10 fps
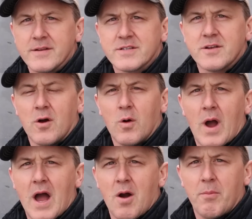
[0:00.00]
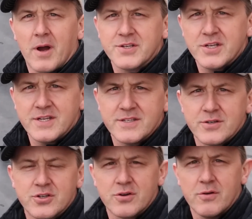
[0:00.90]
so how much is
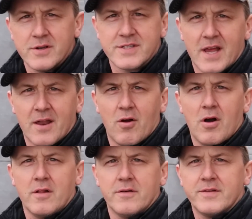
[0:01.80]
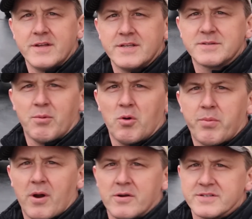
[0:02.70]
insurance on all of these
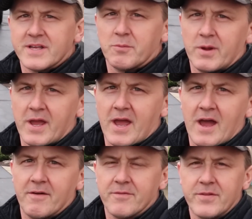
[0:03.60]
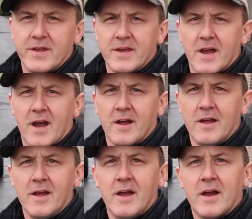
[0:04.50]
Mopars that we have? The
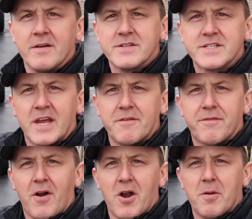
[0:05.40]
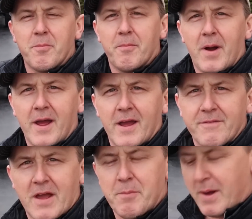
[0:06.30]
State Farm,
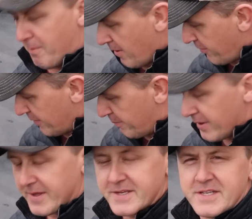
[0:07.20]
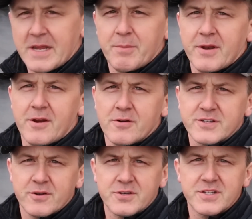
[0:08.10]
I've got my monthly billing statement here,
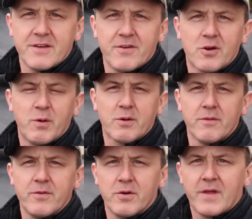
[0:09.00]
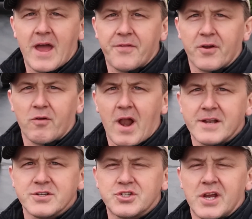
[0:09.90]
so just give you a quick review of that. The
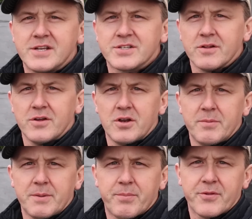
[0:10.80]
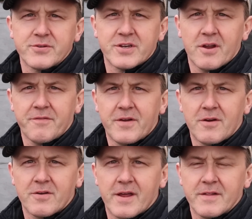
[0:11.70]
garage has changed a little bit, but there's enough
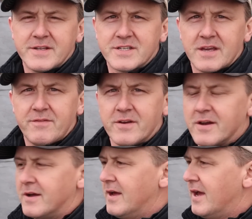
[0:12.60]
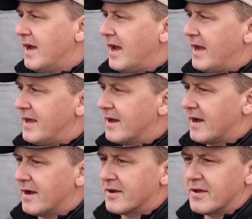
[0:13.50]
here to at least give you a